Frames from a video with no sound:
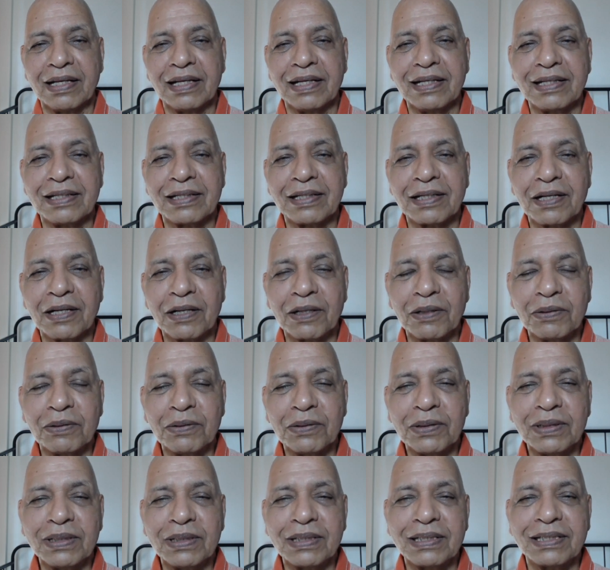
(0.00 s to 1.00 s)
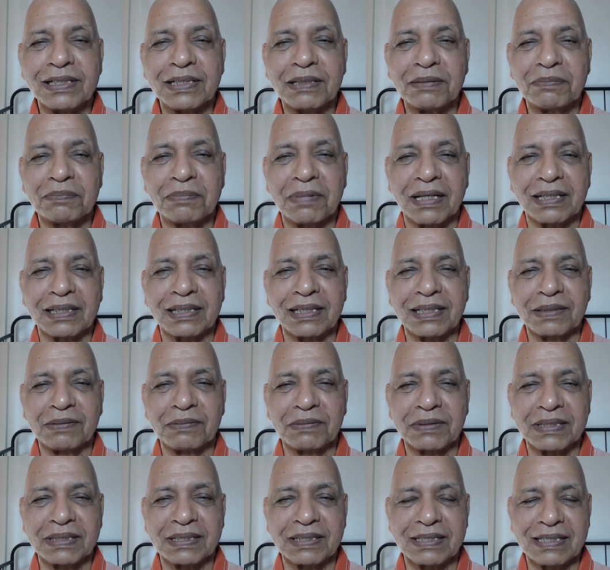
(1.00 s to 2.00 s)
include the
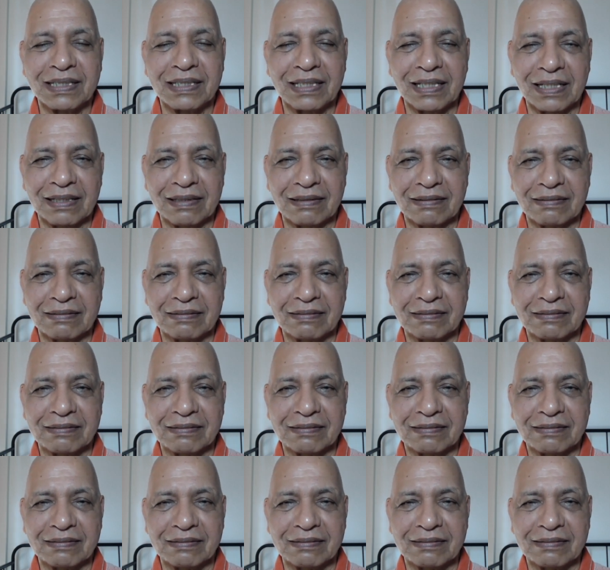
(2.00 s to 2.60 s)
departed ones there.